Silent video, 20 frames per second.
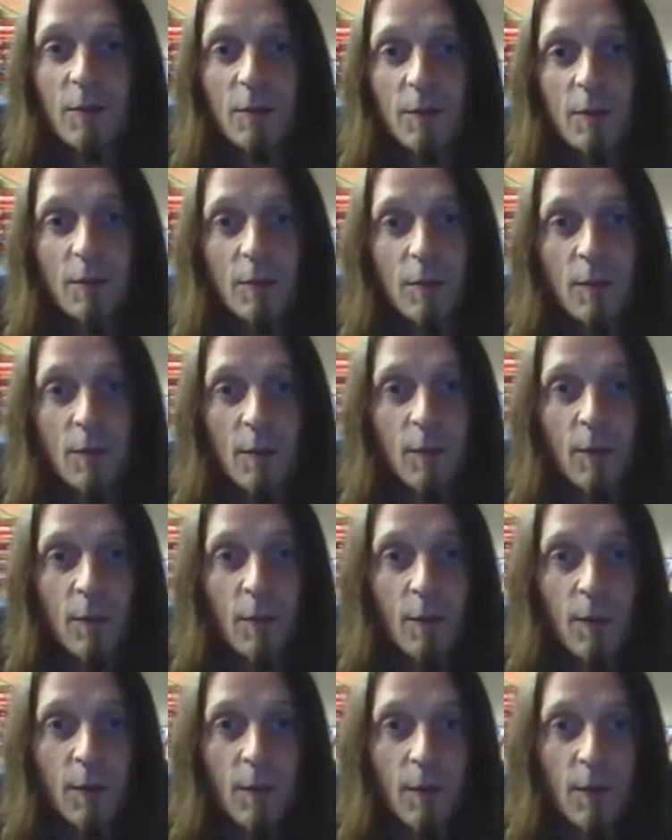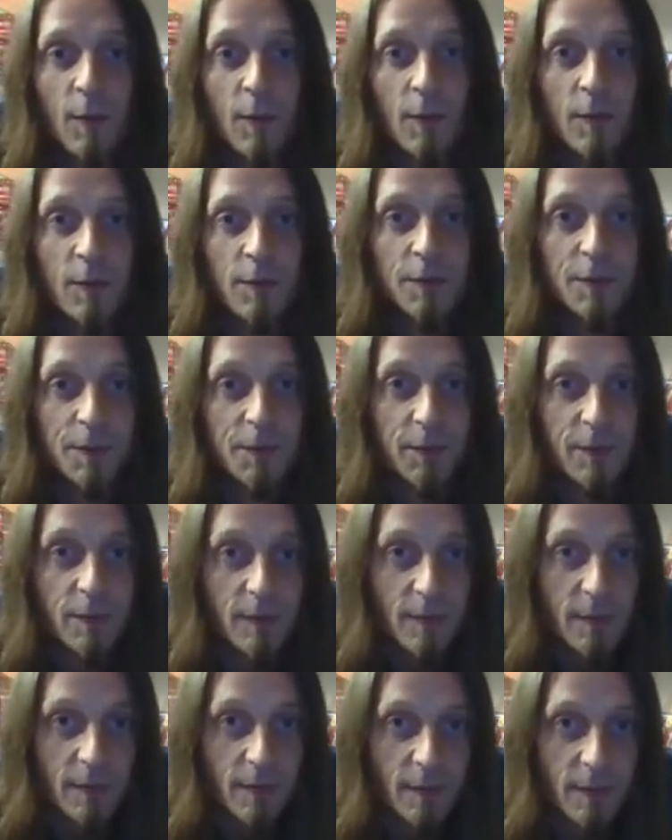
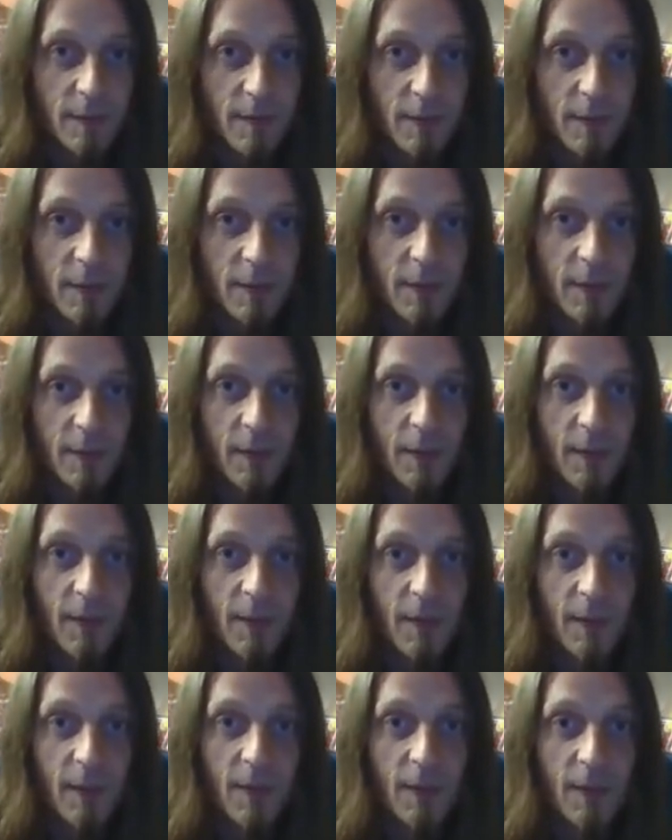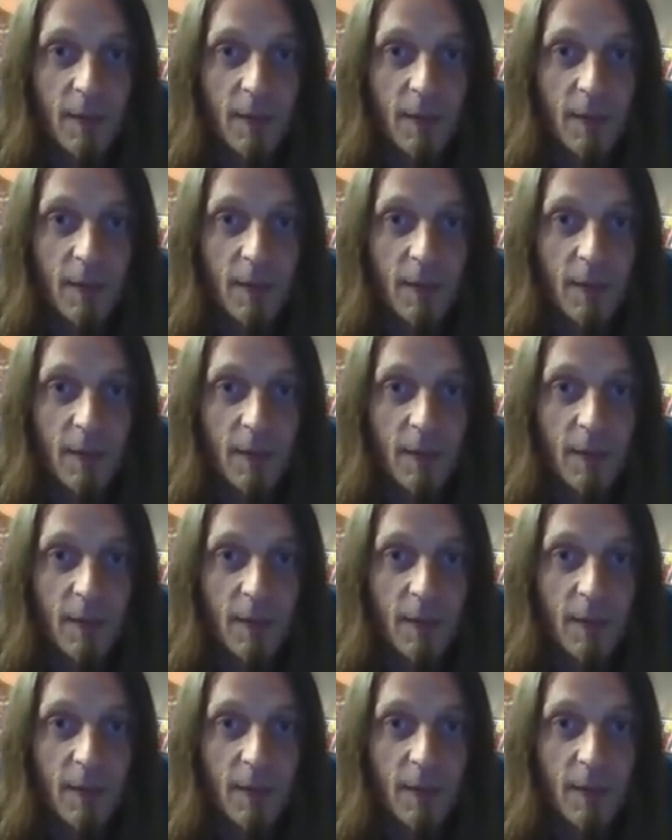The person shown says nothing.